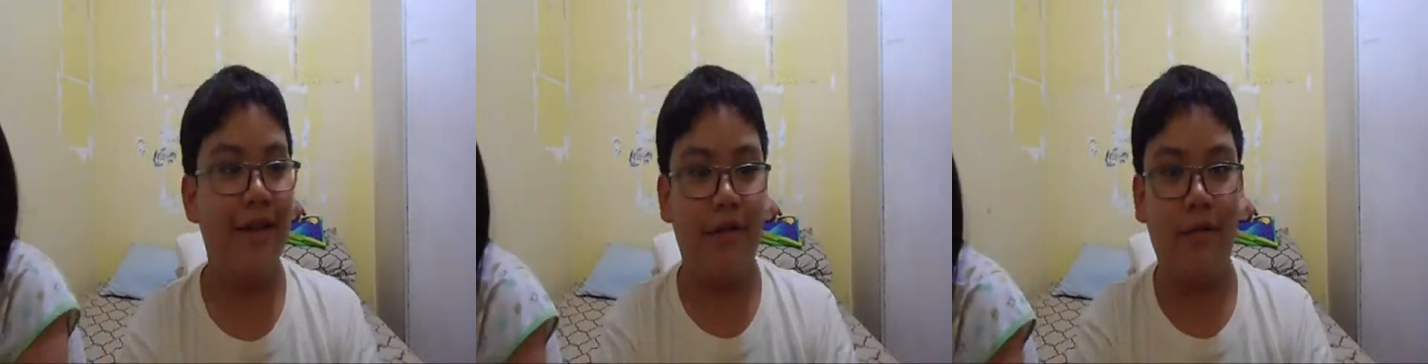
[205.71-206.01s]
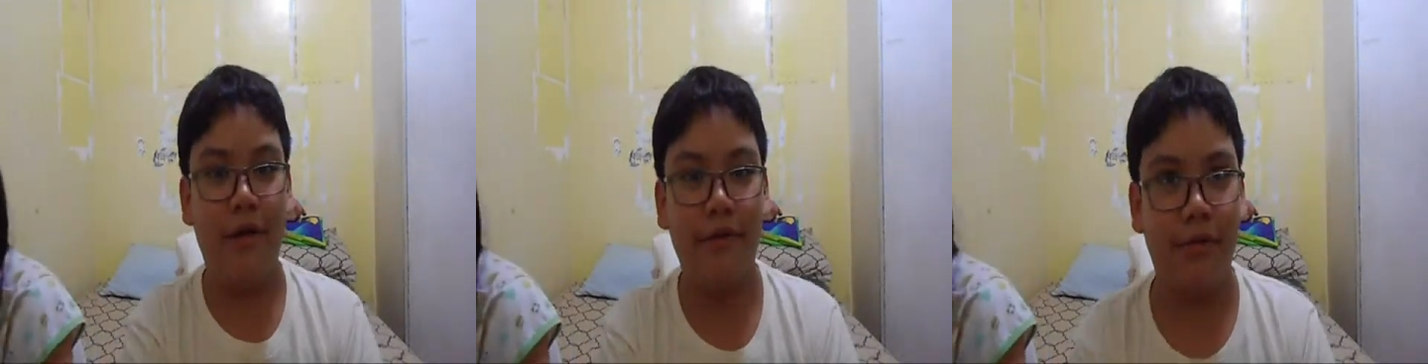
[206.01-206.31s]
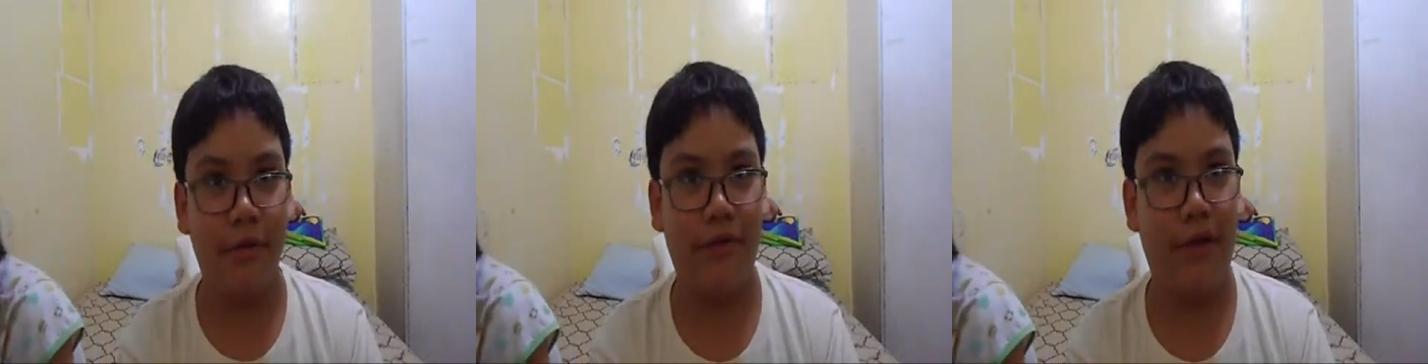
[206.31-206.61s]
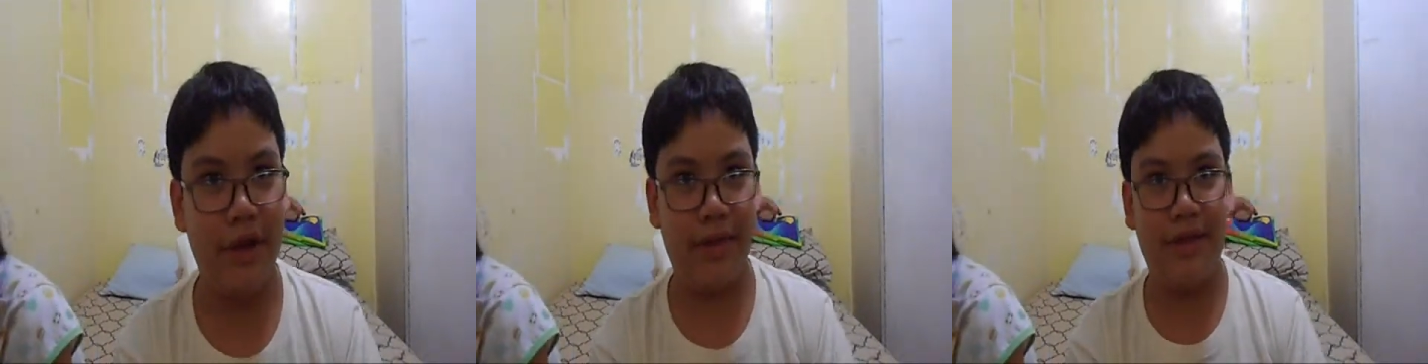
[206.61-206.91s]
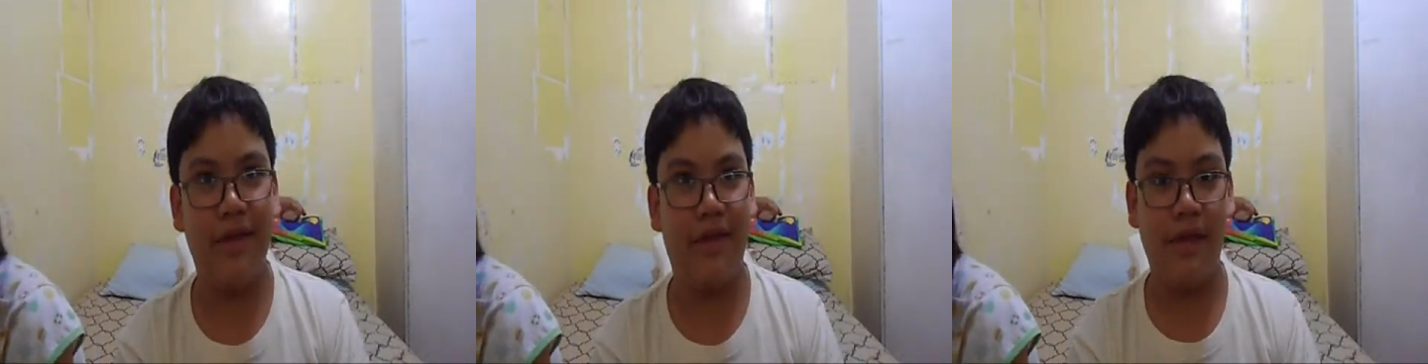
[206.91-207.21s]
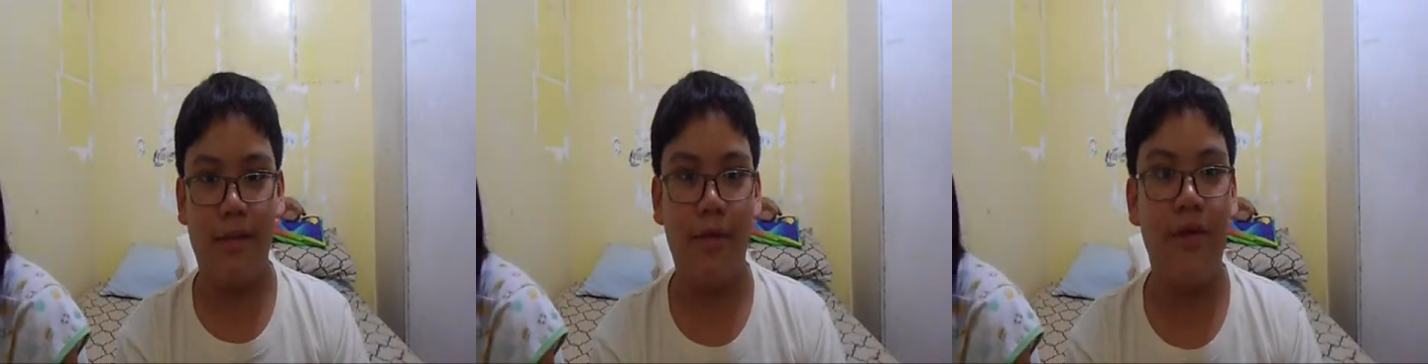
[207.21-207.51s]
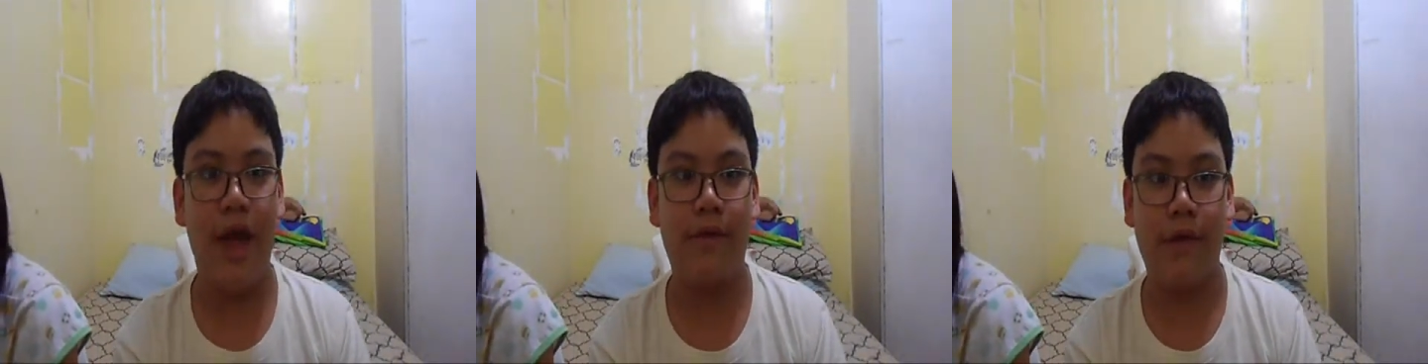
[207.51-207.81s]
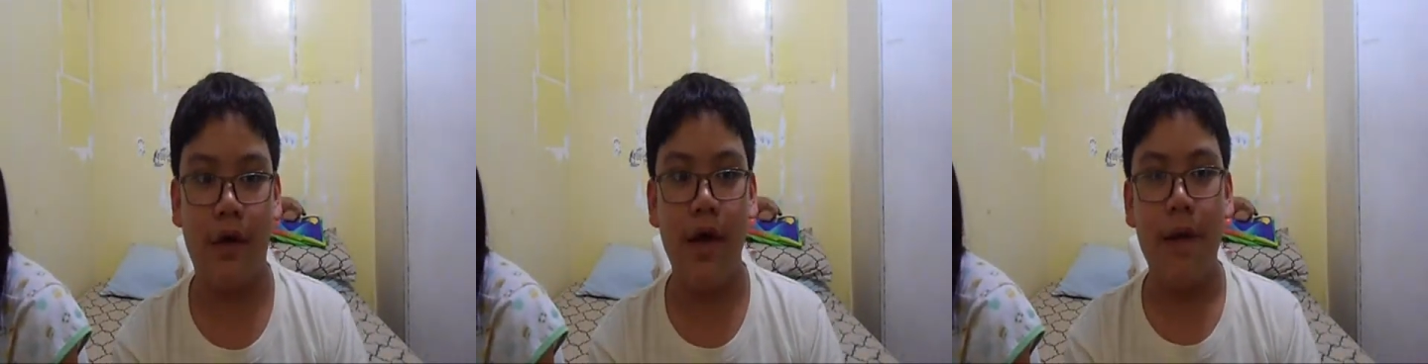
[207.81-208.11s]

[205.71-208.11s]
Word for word: That's one of the most funniest scenes in the movie ever.